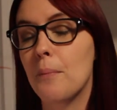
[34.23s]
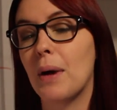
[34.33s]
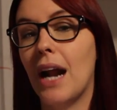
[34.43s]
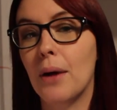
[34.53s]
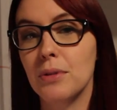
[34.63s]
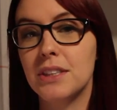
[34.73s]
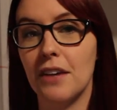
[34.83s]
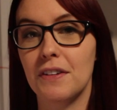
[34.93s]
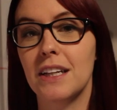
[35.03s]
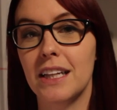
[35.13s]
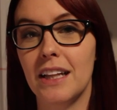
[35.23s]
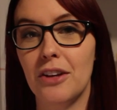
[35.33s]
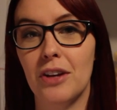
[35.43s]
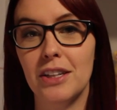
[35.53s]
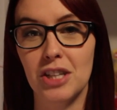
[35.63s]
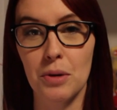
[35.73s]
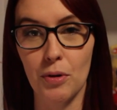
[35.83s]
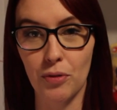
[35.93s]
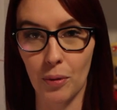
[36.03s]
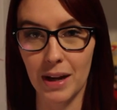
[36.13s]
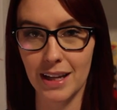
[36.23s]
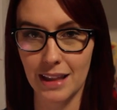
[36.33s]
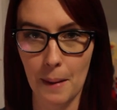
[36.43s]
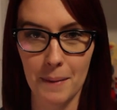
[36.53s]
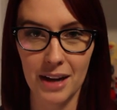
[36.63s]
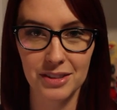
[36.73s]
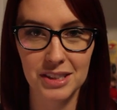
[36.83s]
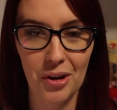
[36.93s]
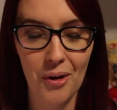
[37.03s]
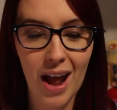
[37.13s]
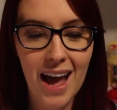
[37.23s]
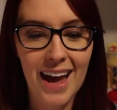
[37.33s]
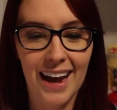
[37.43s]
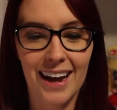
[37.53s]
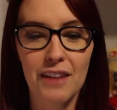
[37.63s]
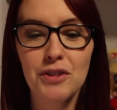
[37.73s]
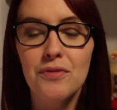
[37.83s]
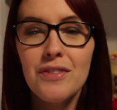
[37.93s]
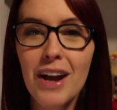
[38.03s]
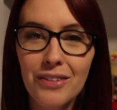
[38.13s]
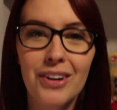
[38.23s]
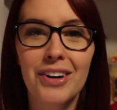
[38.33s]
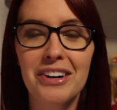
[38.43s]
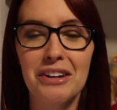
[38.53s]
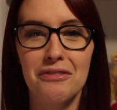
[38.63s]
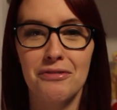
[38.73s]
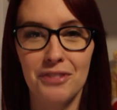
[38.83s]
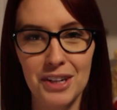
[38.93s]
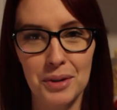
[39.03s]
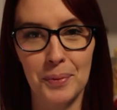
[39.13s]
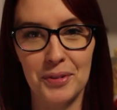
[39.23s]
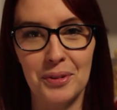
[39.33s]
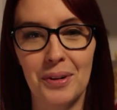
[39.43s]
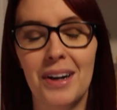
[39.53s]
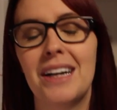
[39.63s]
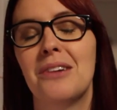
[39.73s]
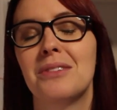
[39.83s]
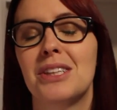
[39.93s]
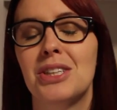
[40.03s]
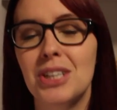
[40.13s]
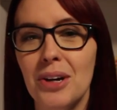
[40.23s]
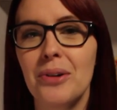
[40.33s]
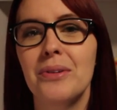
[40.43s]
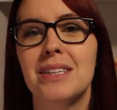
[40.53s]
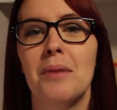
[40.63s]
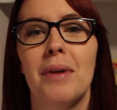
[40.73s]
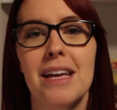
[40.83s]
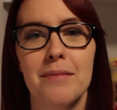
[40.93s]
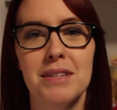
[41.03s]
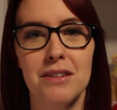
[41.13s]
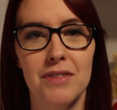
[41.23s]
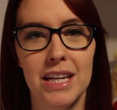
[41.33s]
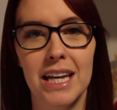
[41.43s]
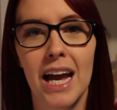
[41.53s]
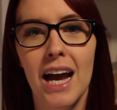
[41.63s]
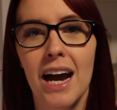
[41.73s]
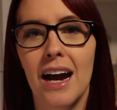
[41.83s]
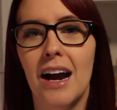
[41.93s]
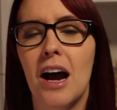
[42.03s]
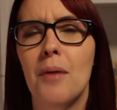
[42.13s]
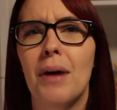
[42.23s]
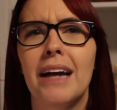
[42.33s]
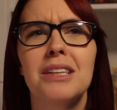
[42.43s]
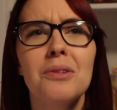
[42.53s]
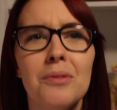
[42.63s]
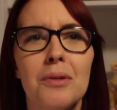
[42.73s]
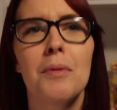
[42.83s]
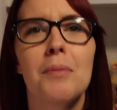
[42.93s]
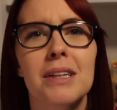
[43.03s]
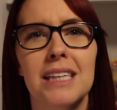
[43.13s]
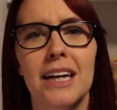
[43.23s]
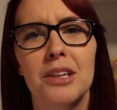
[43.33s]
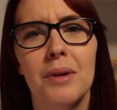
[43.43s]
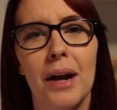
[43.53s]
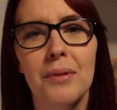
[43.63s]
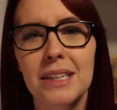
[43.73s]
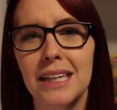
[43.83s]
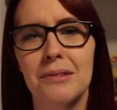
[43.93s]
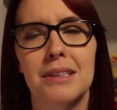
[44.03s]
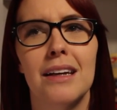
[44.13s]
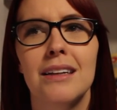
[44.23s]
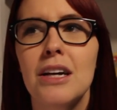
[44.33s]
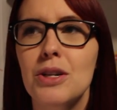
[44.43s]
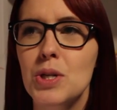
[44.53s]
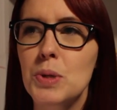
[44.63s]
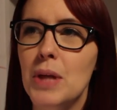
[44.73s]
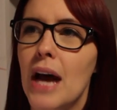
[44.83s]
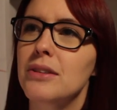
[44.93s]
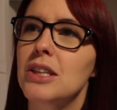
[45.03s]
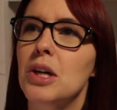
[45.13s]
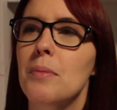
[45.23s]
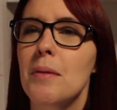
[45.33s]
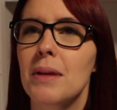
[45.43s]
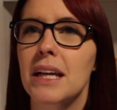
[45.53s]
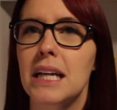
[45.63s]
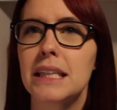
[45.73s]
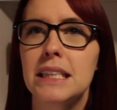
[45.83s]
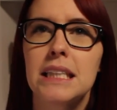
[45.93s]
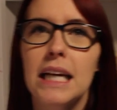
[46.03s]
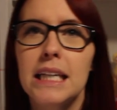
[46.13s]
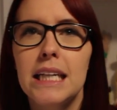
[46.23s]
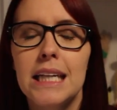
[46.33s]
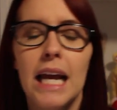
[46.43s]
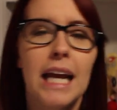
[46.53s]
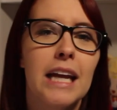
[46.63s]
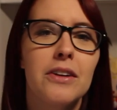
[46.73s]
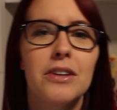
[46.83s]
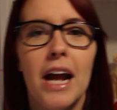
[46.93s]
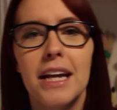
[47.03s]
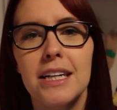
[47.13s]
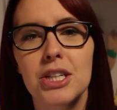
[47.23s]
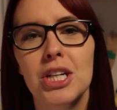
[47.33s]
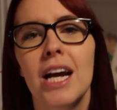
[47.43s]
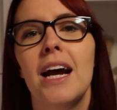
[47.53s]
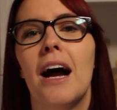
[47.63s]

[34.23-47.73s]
but I will definitely let you guys know before we hit that milestone. If you've never heard of Fear before, it was a show done by MTV. I don't remember exactly when. I want to say it was like 2000 or maybe like 1998 or 9-ish.